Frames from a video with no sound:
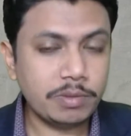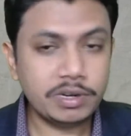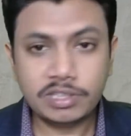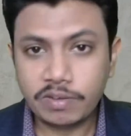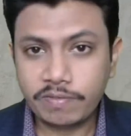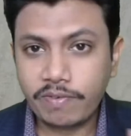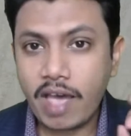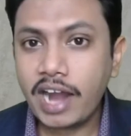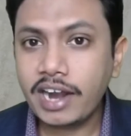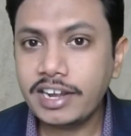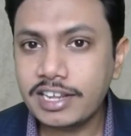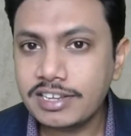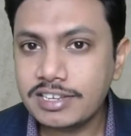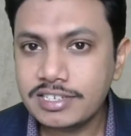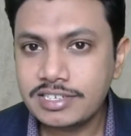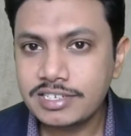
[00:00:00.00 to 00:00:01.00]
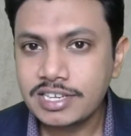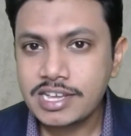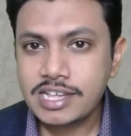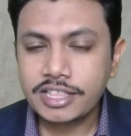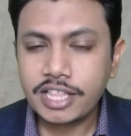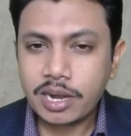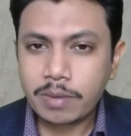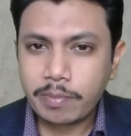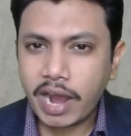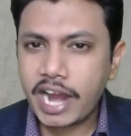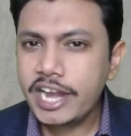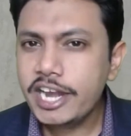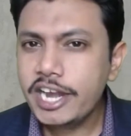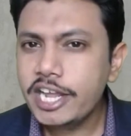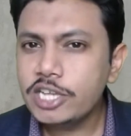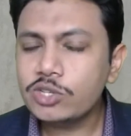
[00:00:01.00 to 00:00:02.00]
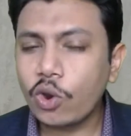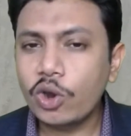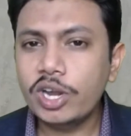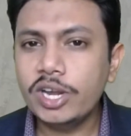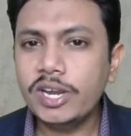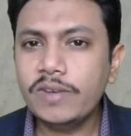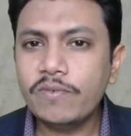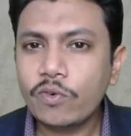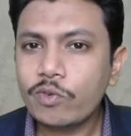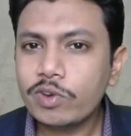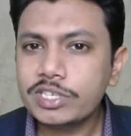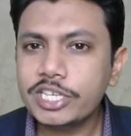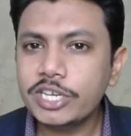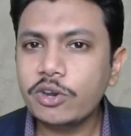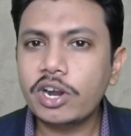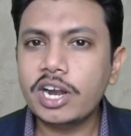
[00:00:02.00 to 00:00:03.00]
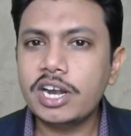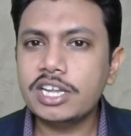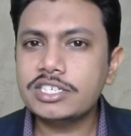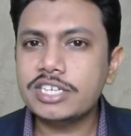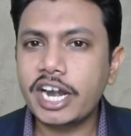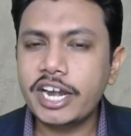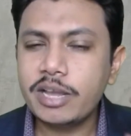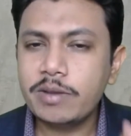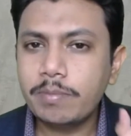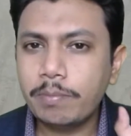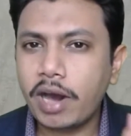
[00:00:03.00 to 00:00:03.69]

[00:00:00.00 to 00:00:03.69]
But the fact is, their mind is only focusing on understanding